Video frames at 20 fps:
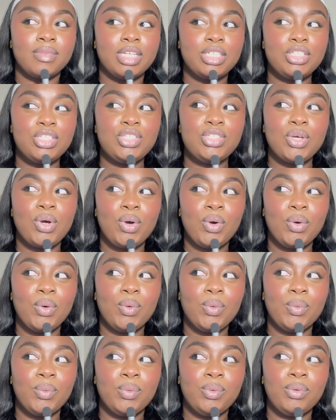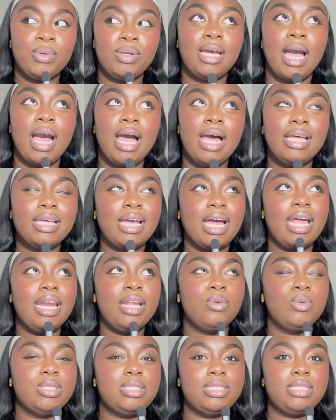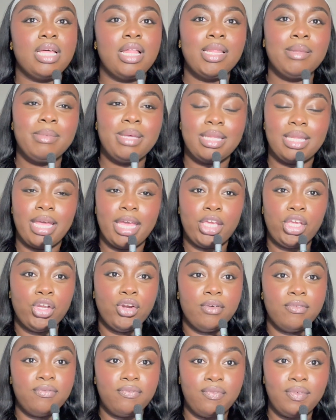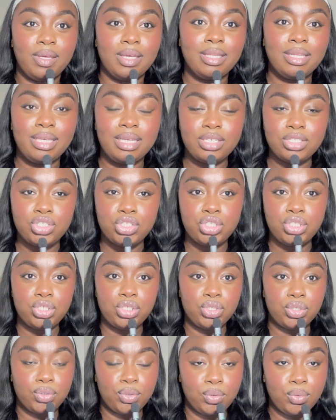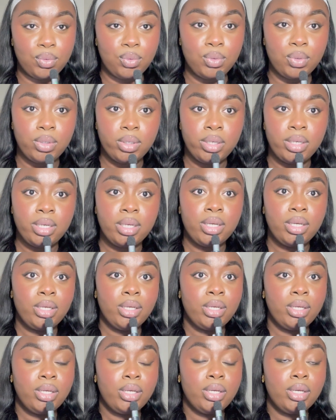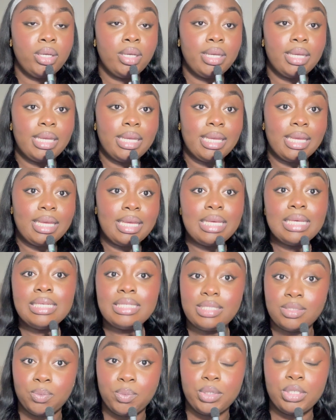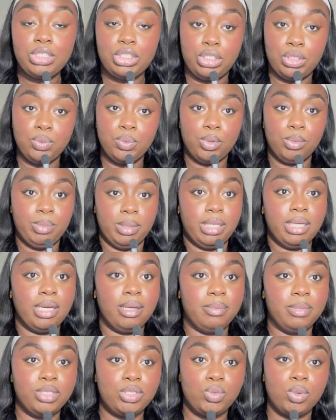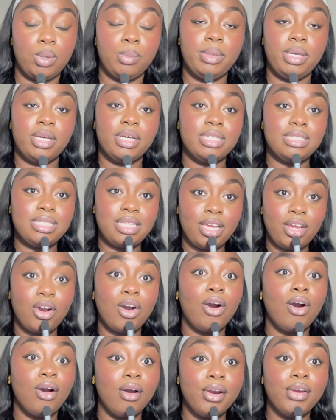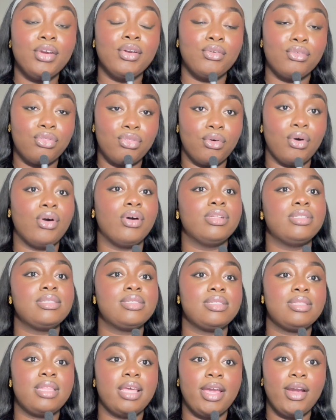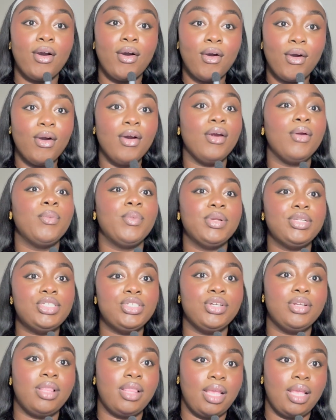so God kind of was telling me, like, your feelings too is what you will become as well, because they are your thoughts, they are what you're